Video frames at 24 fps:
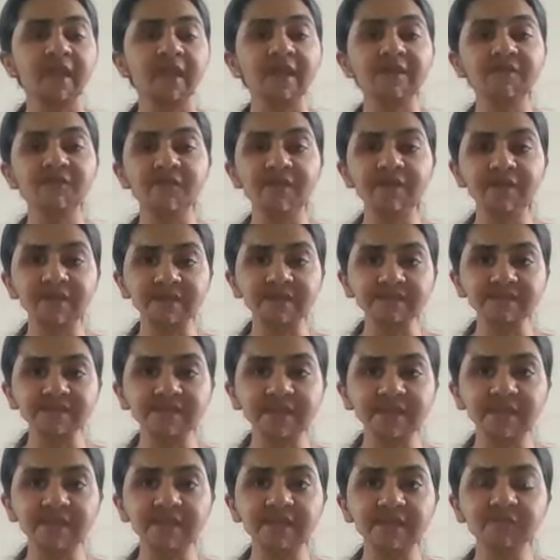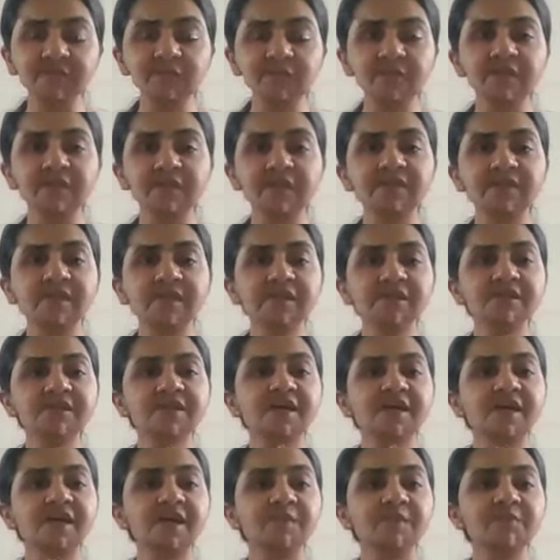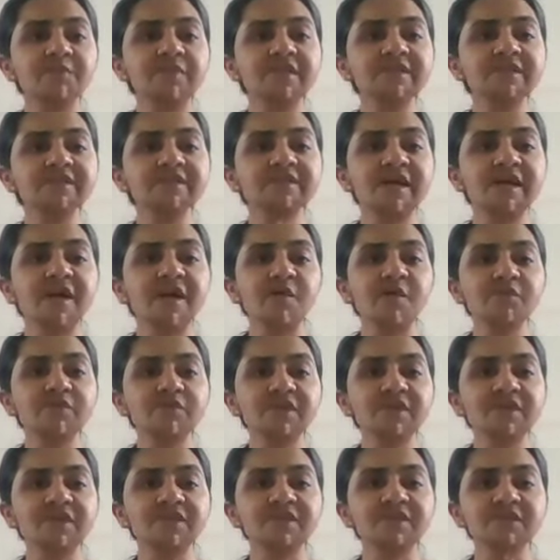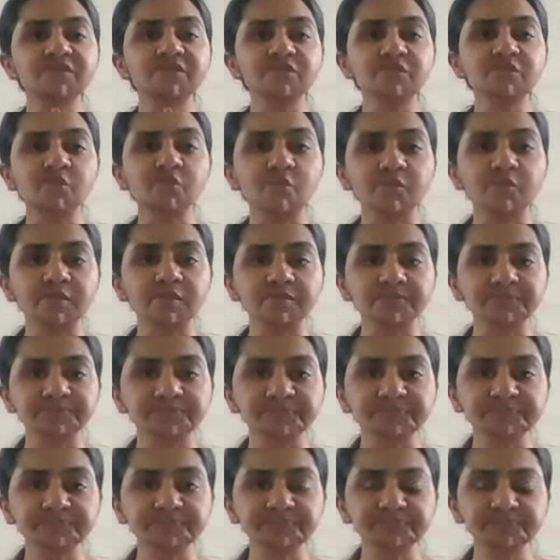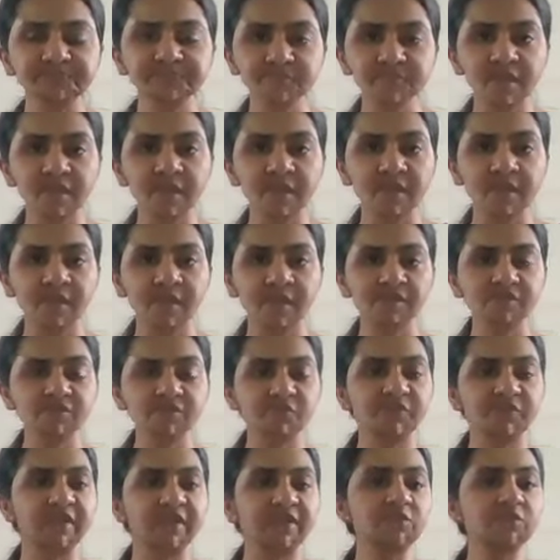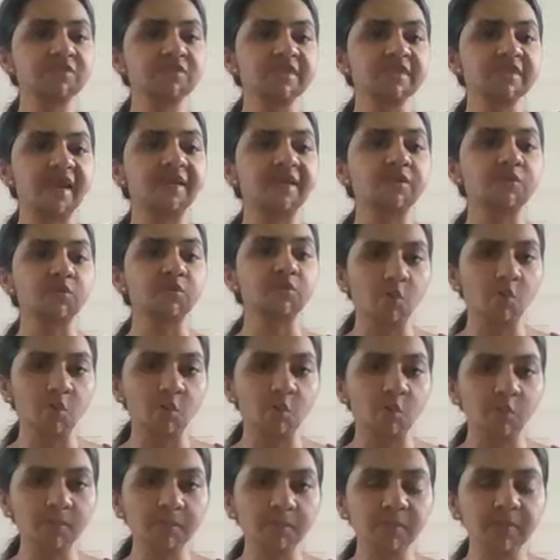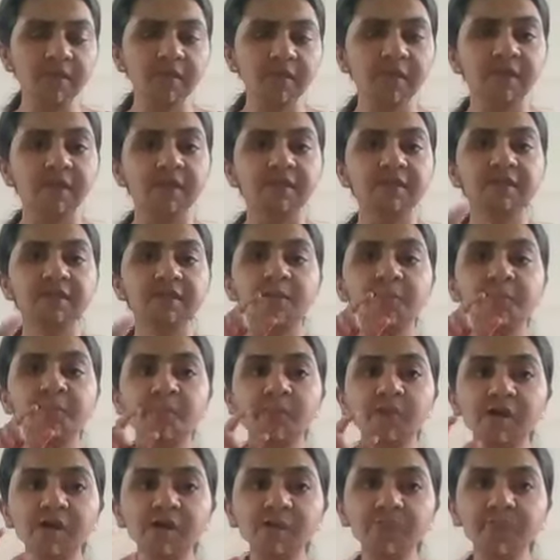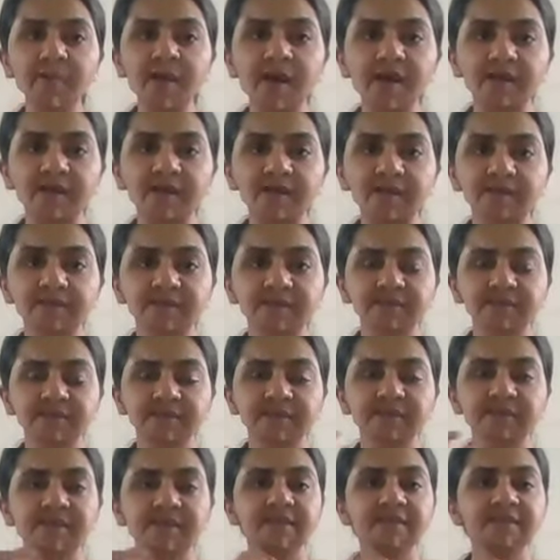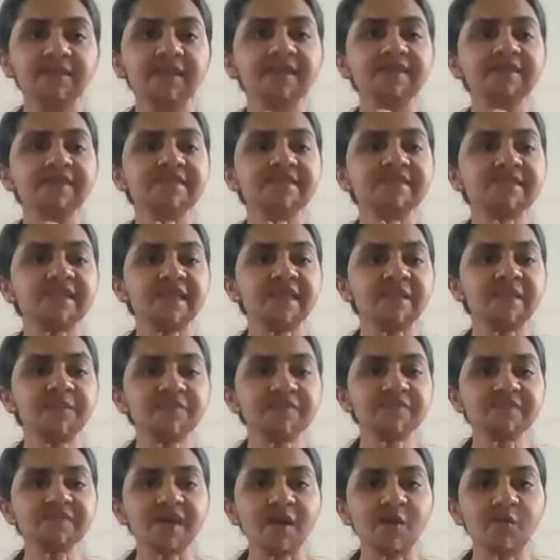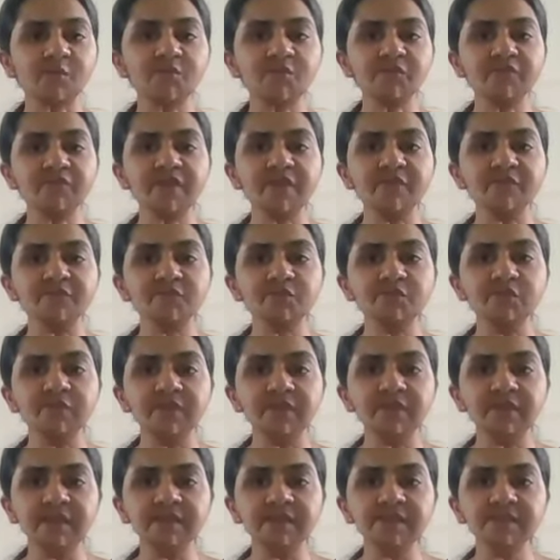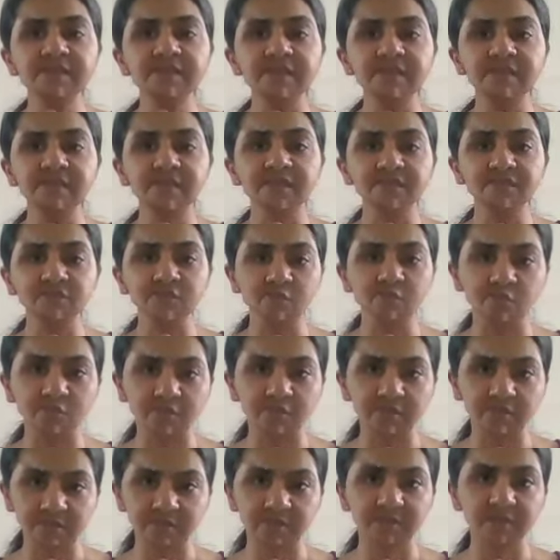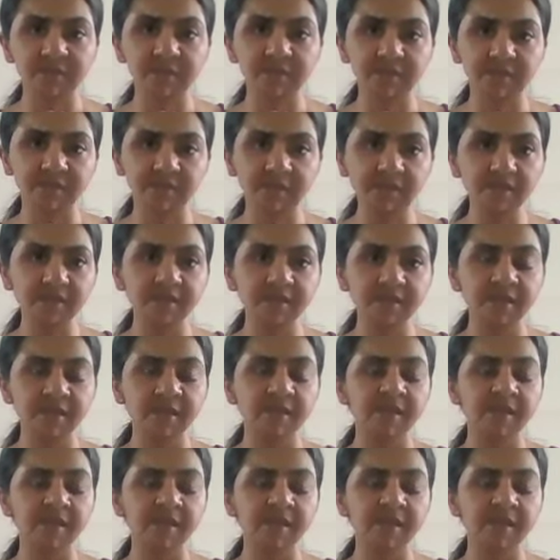and while exhaling, we create the humming sound in the throat. So when you chant Om, the ma part, that same sound we have to create in the throat. Correct?